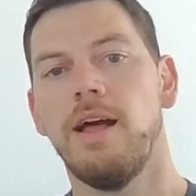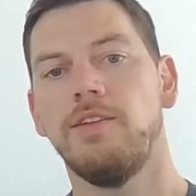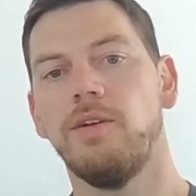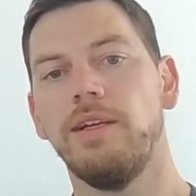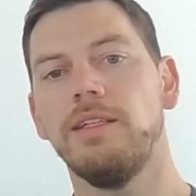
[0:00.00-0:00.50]

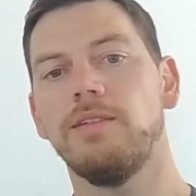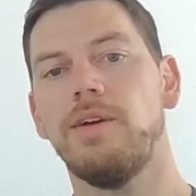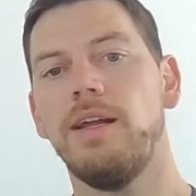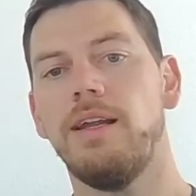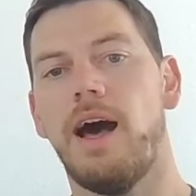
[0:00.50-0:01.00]
during this
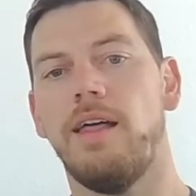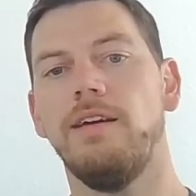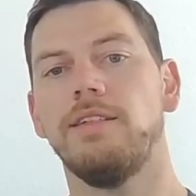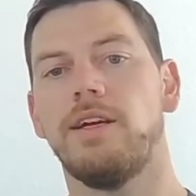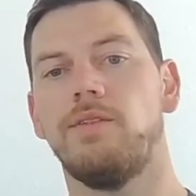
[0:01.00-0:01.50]
run,
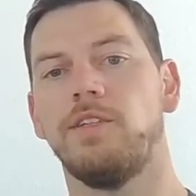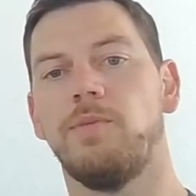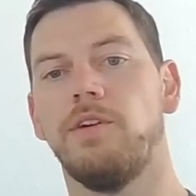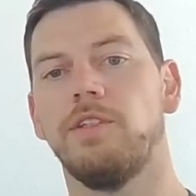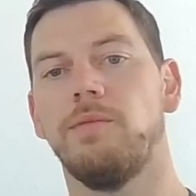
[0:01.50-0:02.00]
others are
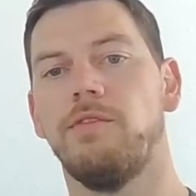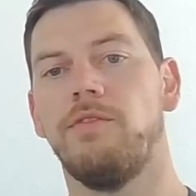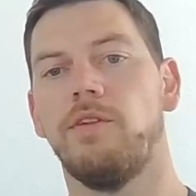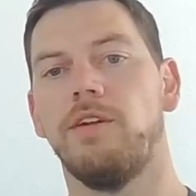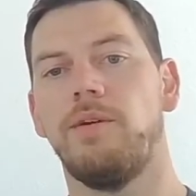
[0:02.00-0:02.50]
responsible
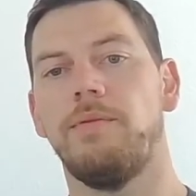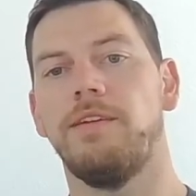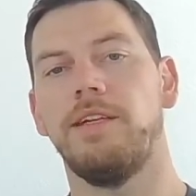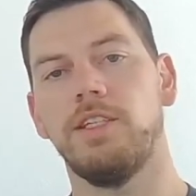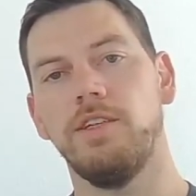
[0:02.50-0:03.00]
for the
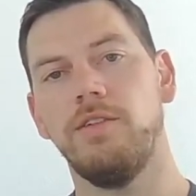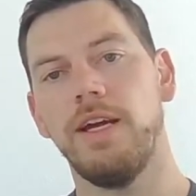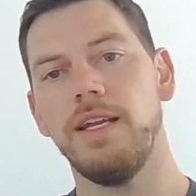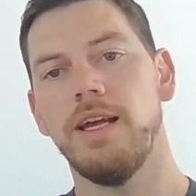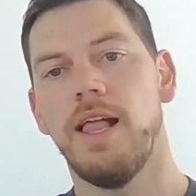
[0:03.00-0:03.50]
repetition
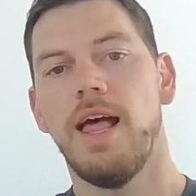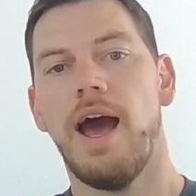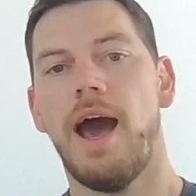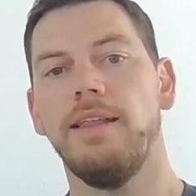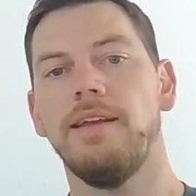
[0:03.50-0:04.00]
rate
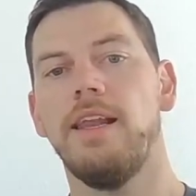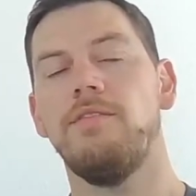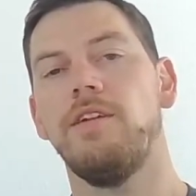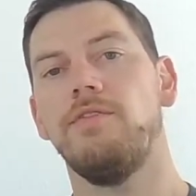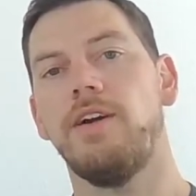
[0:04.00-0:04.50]
and the
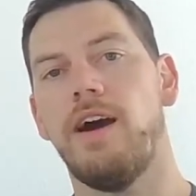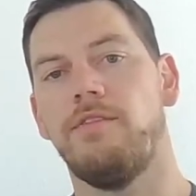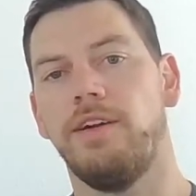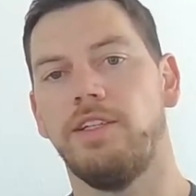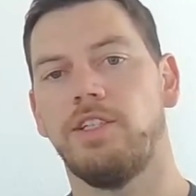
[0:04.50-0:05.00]
level of
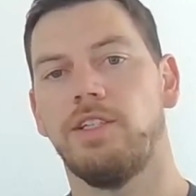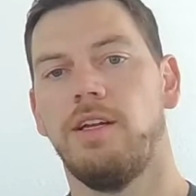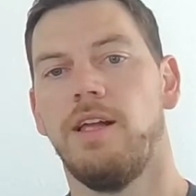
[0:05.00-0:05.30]
coverage,